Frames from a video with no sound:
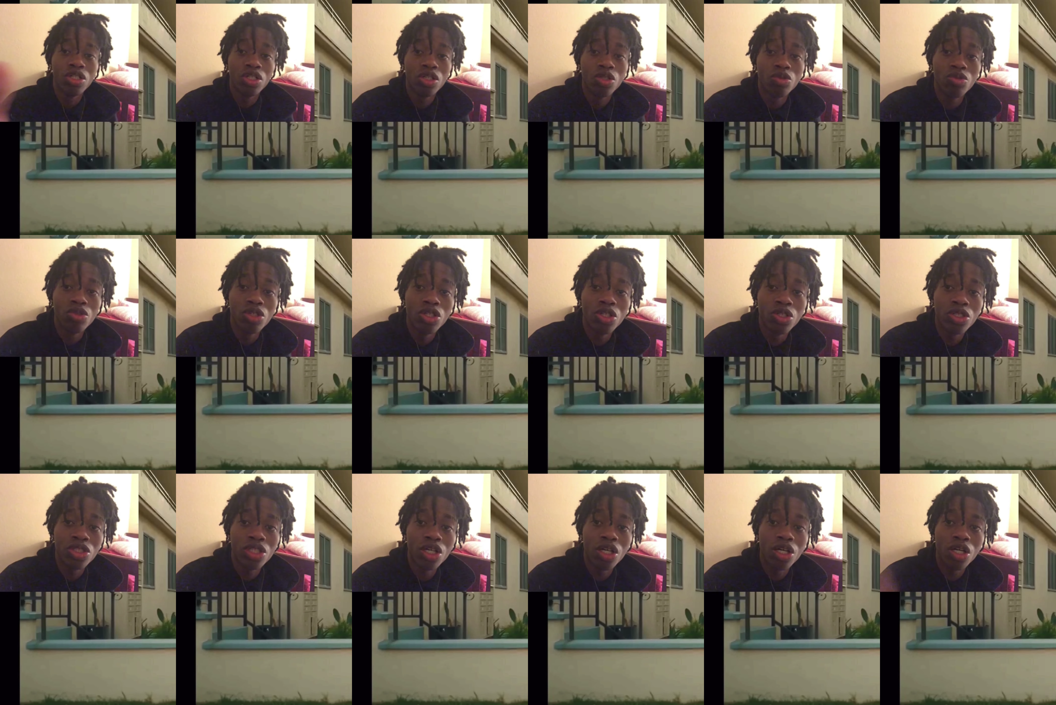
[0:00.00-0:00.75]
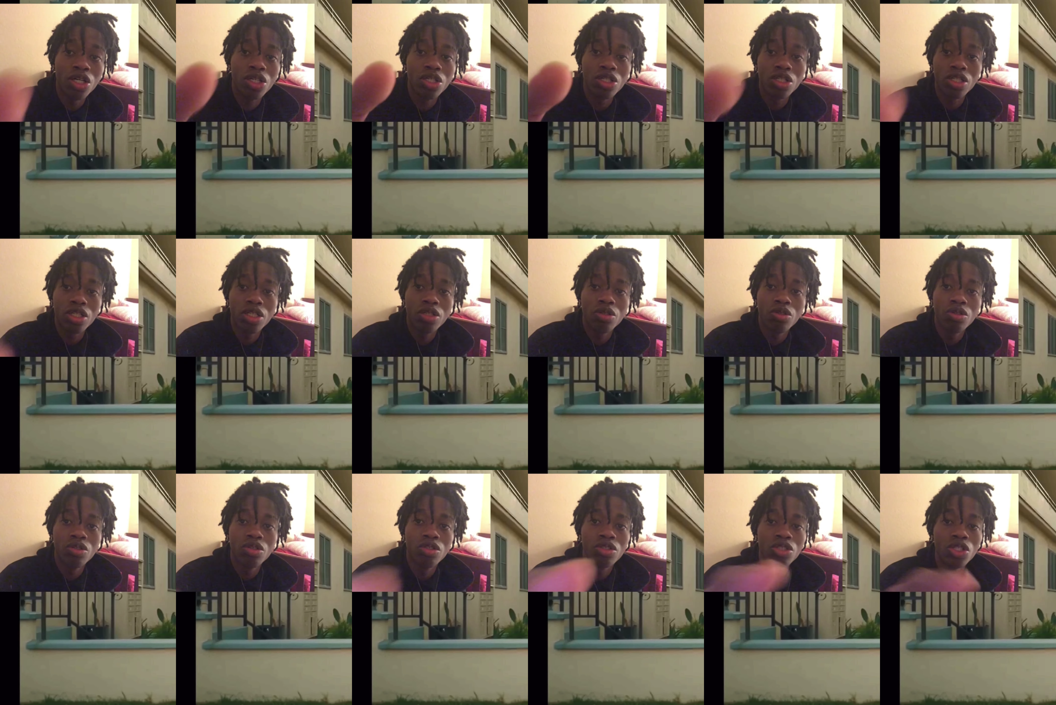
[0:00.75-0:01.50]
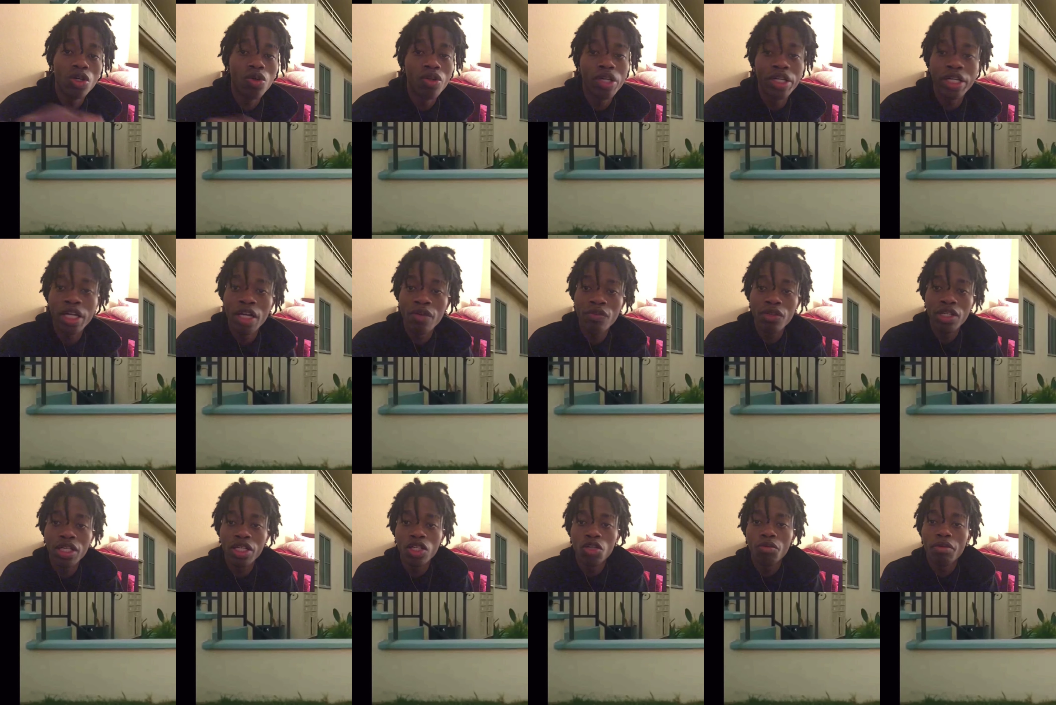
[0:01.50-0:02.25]
Real talk. Don't ever
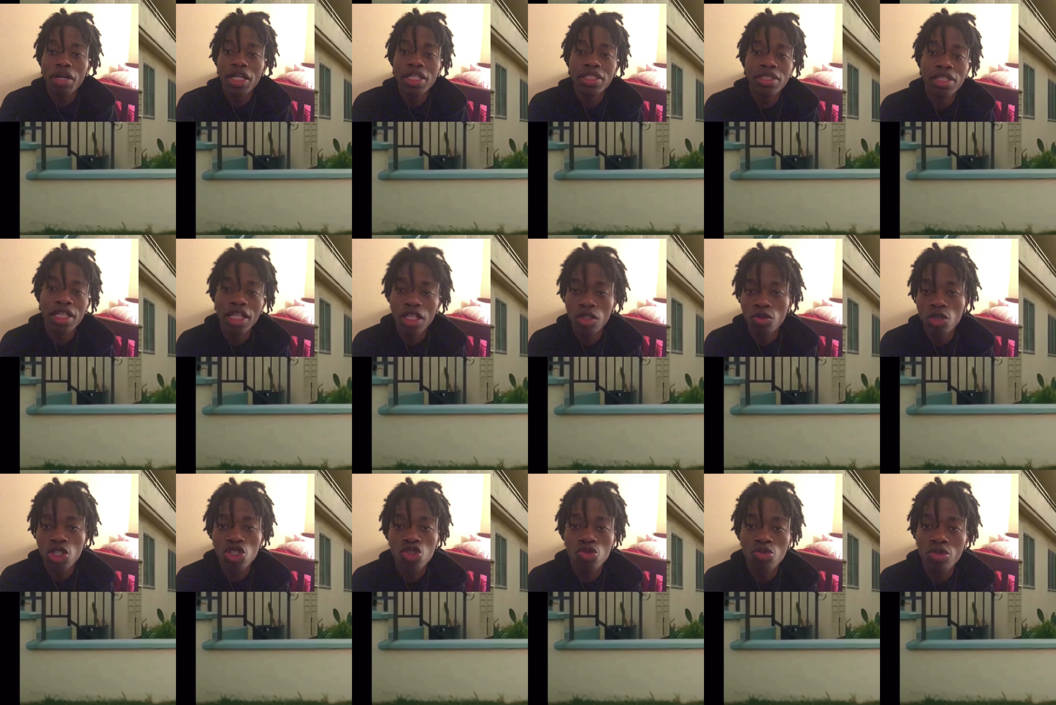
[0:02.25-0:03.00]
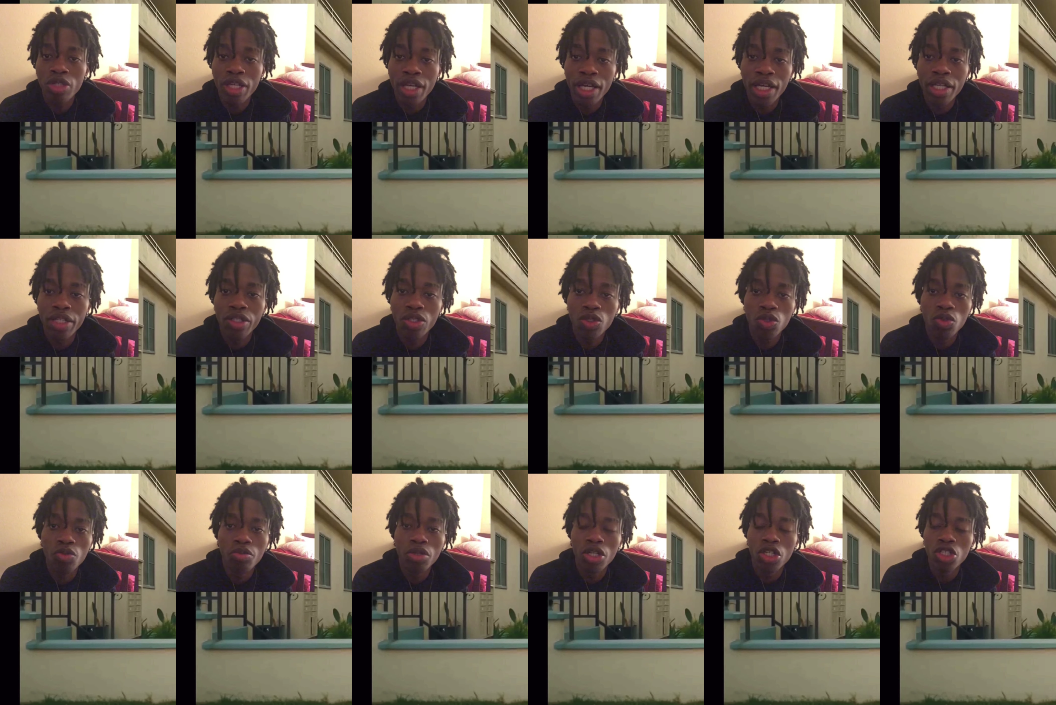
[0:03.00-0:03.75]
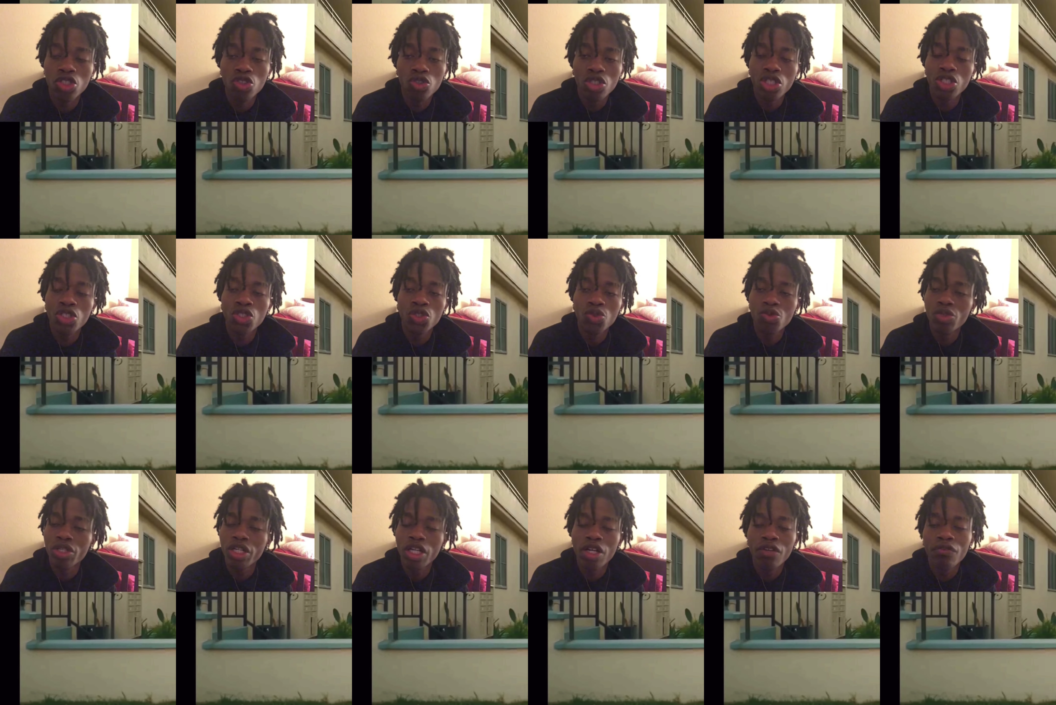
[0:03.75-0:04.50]
let nobody say what you can't do, bro. You can do
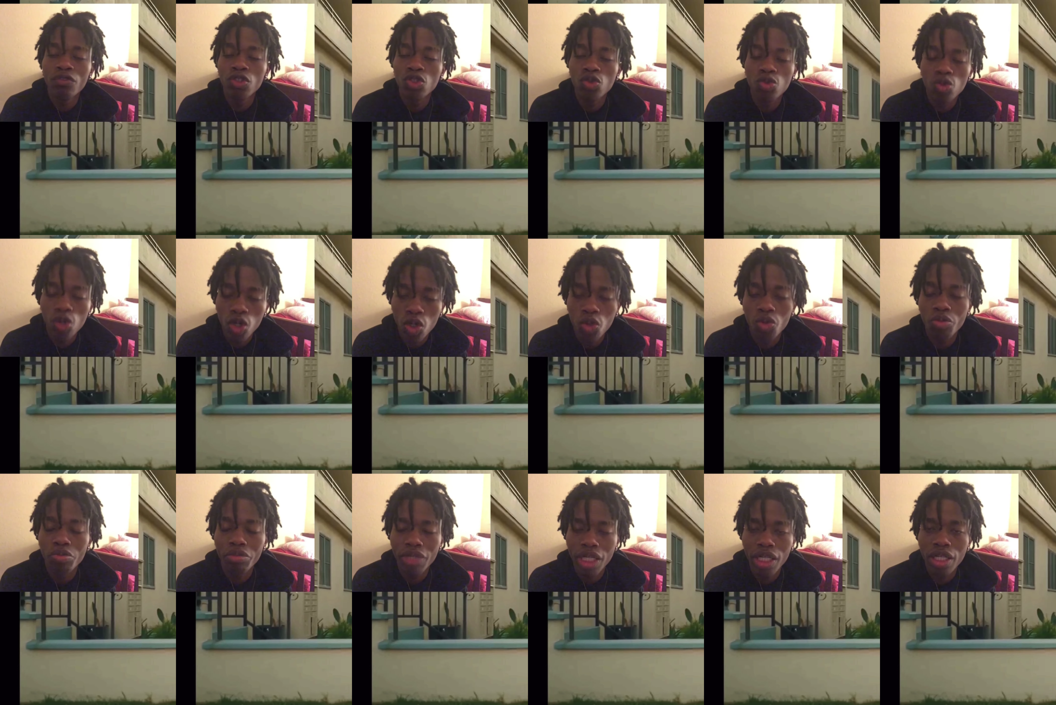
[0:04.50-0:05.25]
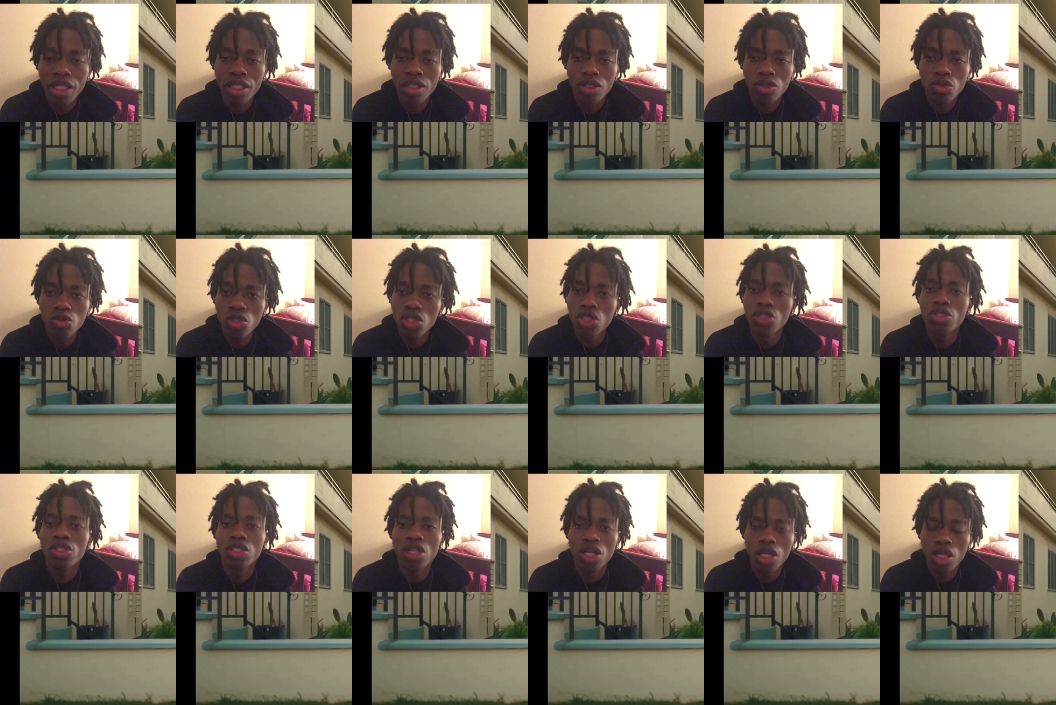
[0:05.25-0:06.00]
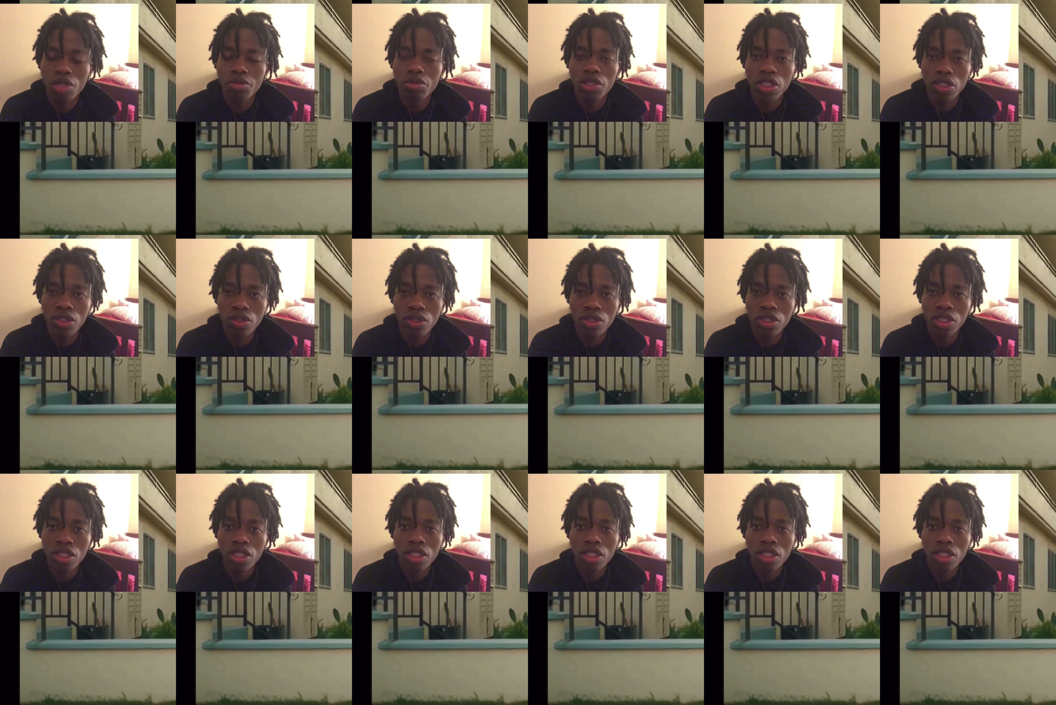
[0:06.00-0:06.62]
whatever you want, bro. Real talk, bro.